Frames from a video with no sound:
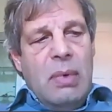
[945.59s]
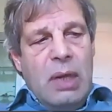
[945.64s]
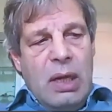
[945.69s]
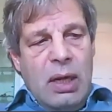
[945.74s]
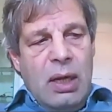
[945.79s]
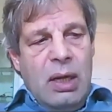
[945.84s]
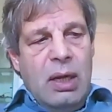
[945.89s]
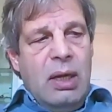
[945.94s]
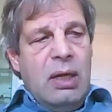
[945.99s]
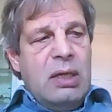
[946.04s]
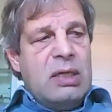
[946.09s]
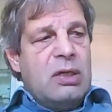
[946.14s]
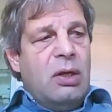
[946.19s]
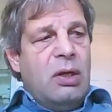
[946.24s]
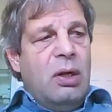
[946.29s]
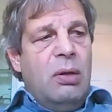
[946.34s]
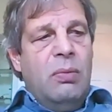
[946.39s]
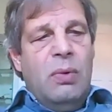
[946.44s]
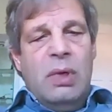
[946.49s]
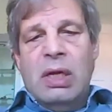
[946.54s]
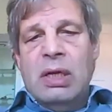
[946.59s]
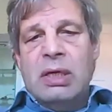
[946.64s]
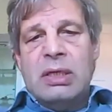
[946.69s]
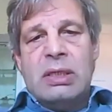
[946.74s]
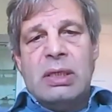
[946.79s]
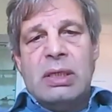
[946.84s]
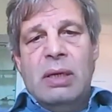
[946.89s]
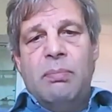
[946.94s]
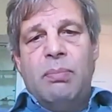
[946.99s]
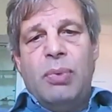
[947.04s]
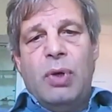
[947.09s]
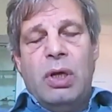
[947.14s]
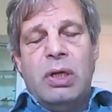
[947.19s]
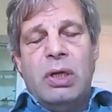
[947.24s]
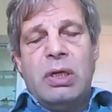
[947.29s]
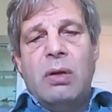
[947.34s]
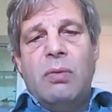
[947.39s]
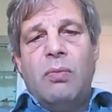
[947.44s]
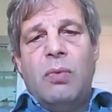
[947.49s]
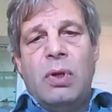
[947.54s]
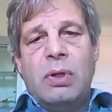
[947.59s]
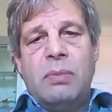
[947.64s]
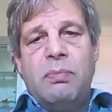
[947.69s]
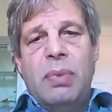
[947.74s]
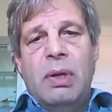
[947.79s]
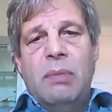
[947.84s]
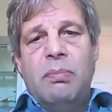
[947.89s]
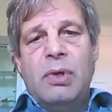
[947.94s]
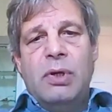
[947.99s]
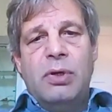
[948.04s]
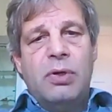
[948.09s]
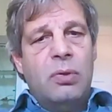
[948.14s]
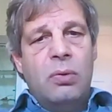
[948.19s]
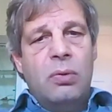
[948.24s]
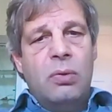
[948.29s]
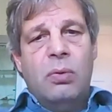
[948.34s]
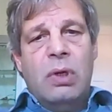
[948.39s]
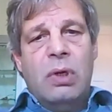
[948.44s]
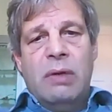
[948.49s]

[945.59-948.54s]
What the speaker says: it's always important what people do.